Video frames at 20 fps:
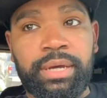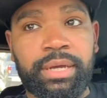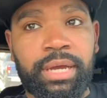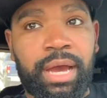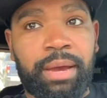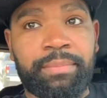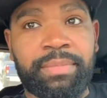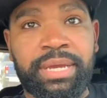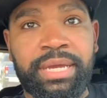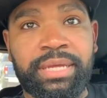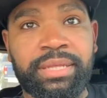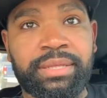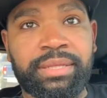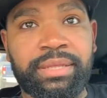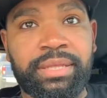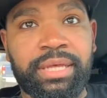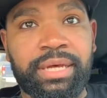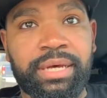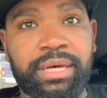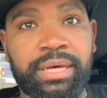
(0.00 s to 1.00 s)
mean,
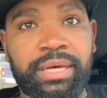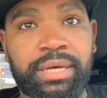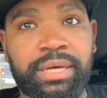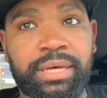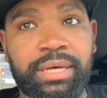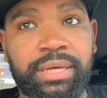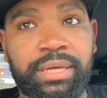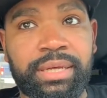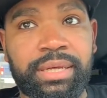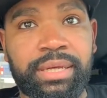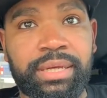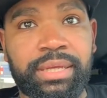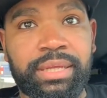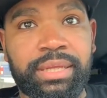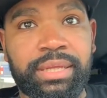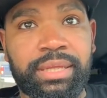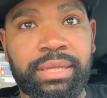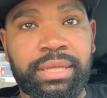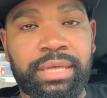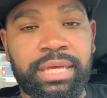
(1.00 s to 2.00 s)

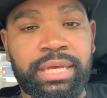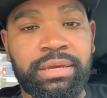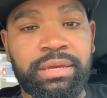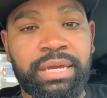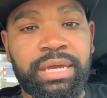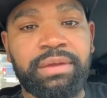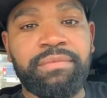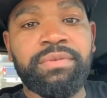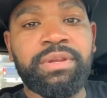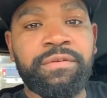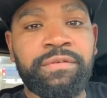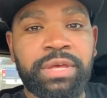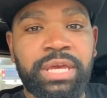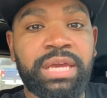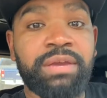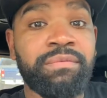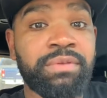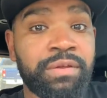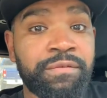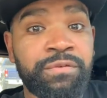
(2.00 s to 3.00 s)
even
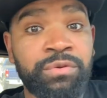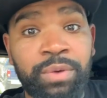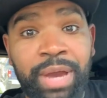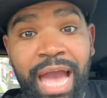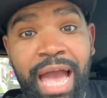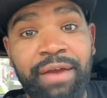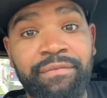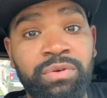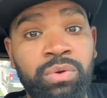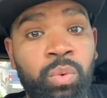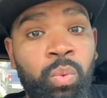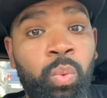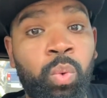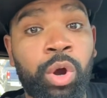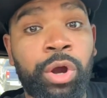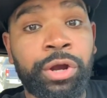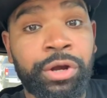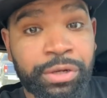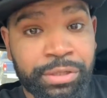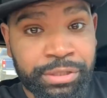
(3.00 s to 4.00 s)
if you haven't
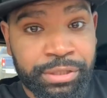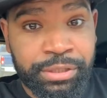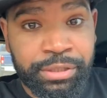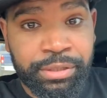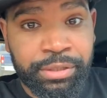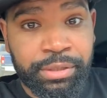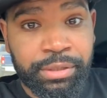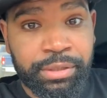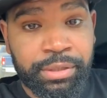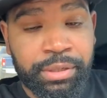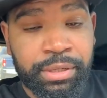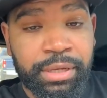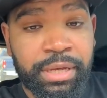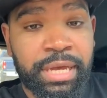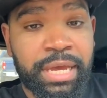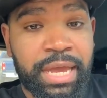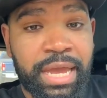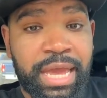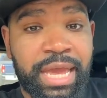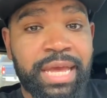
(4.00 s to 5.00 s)
worked
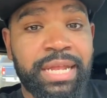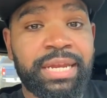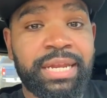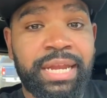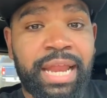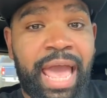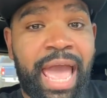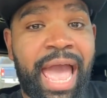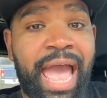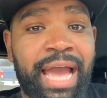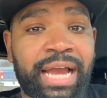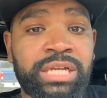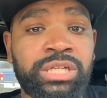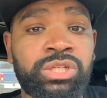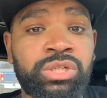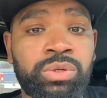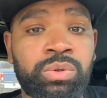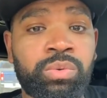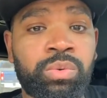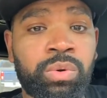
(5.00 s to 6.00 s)
in an
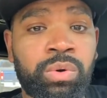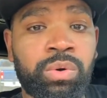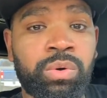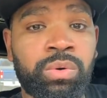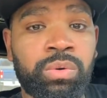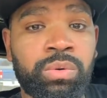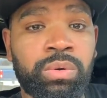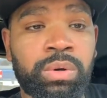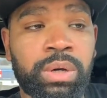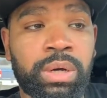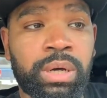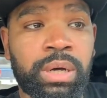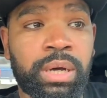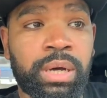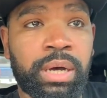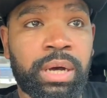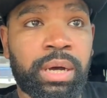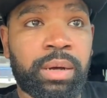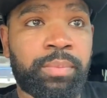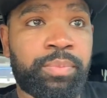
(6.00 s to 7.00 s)
actual
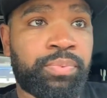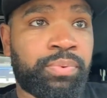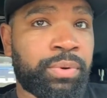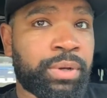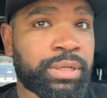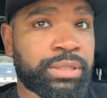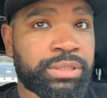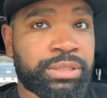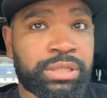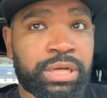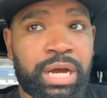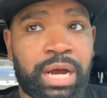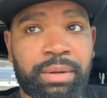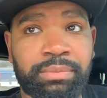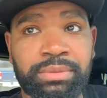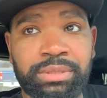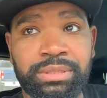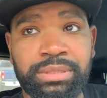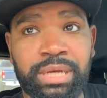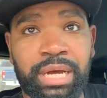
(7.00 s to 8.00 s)
print shop,
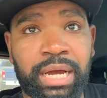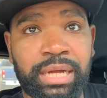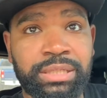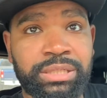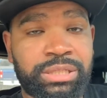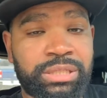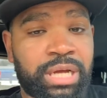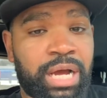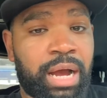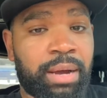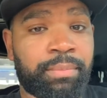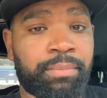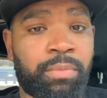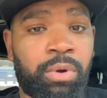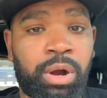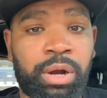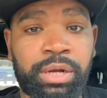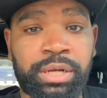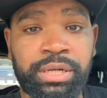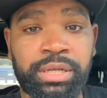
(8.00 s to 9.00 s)
design shop,
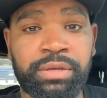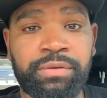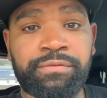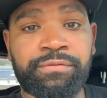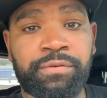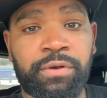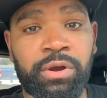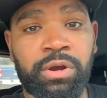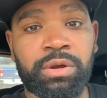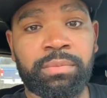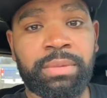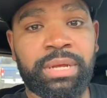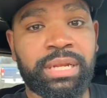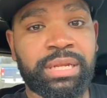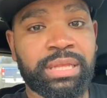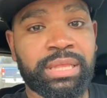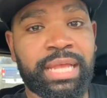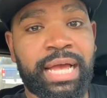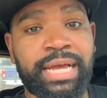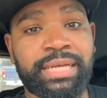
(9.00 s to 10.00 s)
marketing firm in
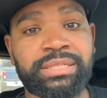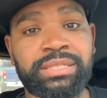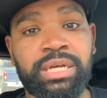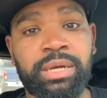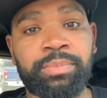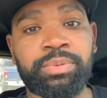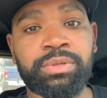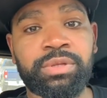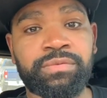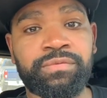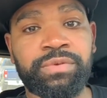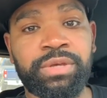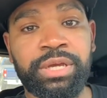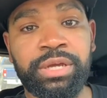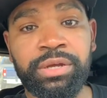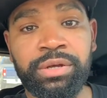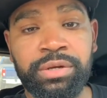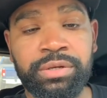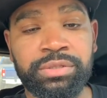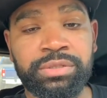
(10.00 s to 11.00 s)
the last couple of
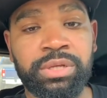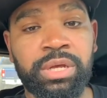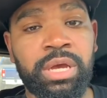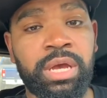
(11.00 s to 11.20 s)
years,